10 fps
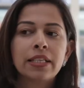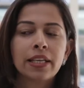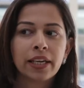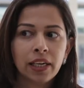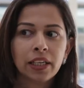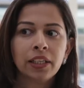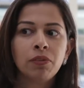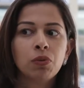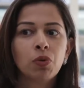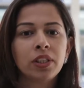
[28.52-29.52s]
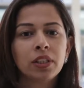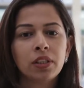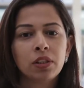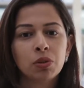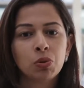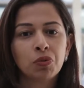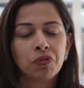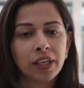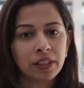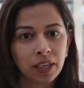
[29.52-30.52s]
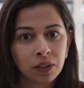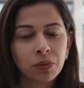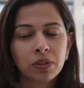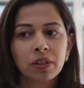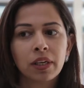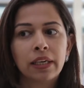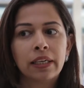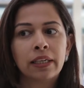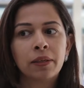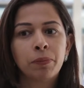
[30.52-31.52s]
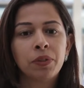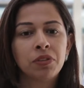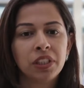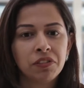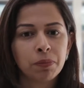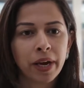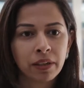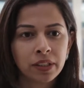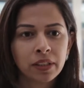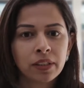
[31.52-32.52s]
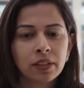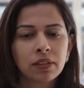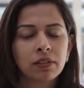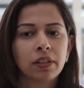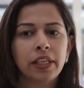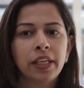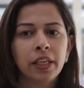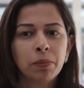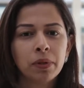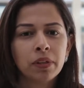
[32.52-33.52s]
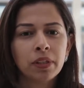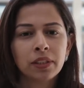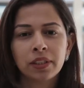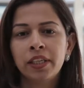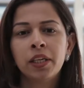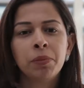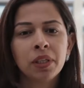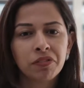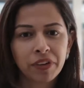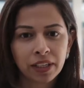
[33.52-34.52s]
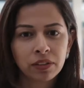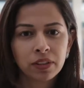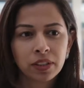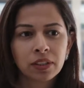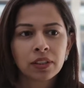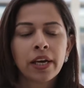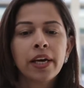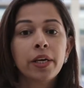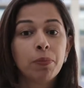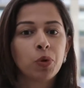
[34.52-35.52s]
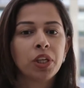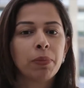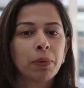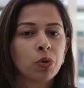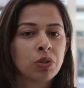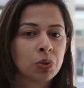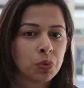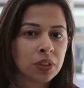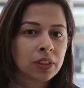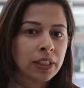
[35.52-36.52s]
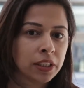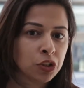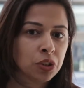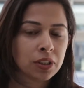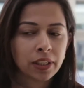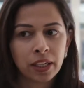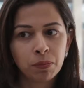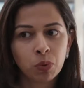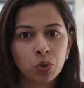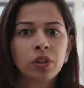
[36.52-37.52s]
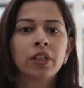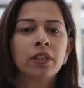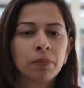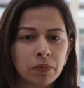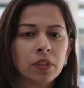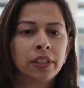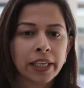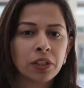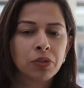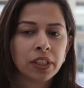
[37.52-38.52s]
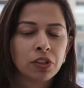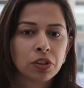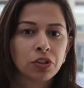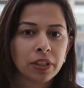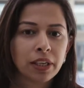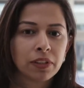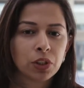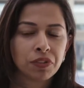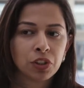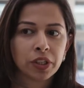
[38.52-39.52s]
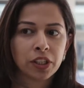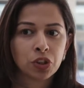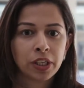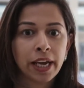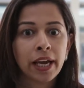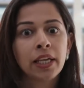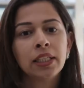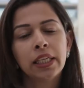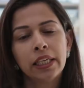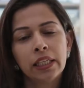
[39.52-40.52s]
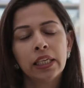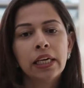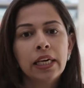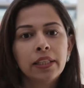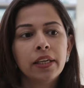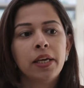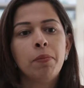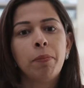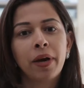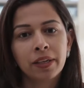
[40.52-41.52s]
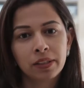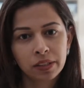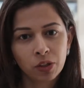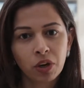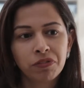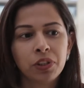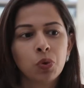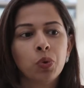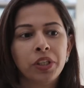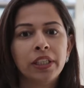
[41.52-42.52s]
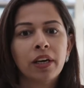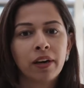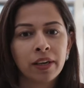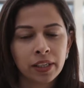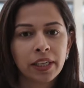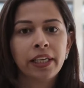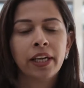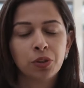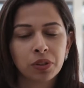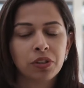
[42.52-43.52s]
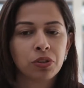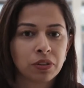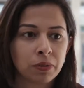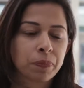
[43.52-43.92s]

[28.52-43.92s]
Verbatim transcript: Secondly, we wanted to find out uh, perceived barriers, enablers, inhibiting factors reported by both students and teachers at both the secondary and tertiary levels of education and then the impact of the OER in education.